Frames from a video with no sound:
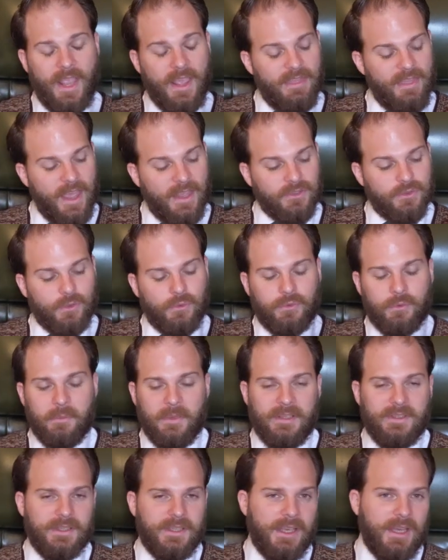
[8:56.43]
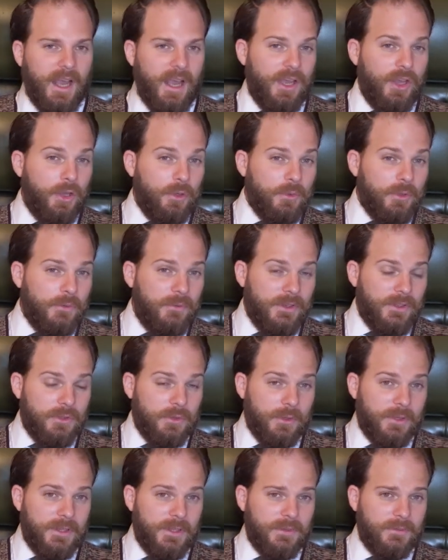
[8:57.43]
That's all for me today. I hope you've
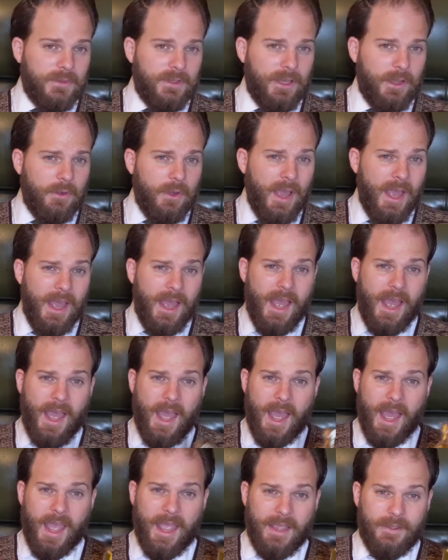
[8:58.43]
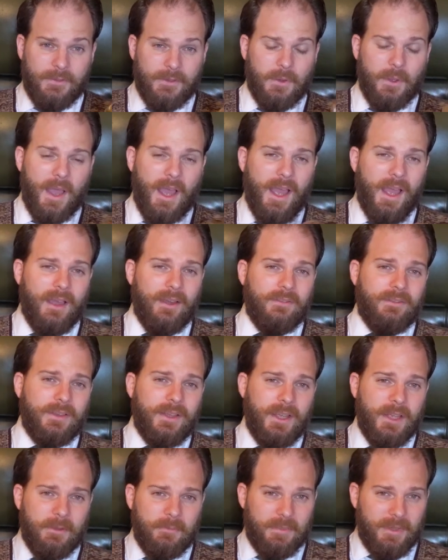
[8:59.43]
enjoyed this video. If you have,
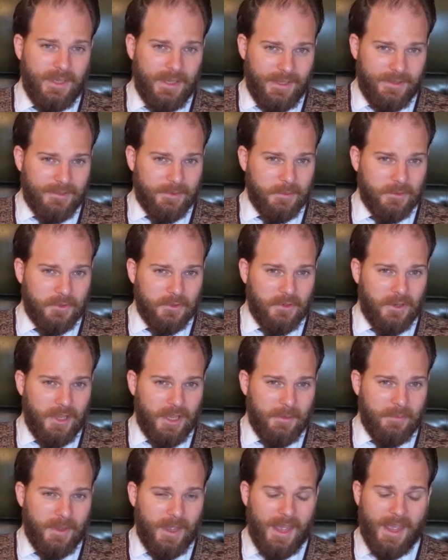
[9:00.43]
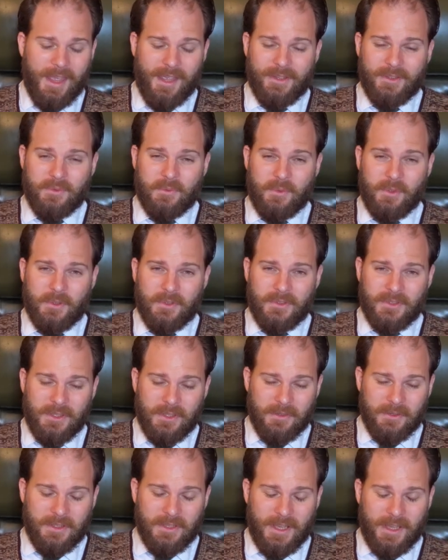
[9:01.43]
please subscribe, and we'll see
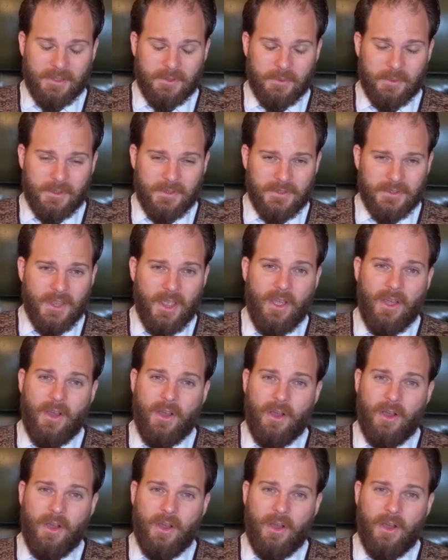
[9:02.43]
you in the next ones.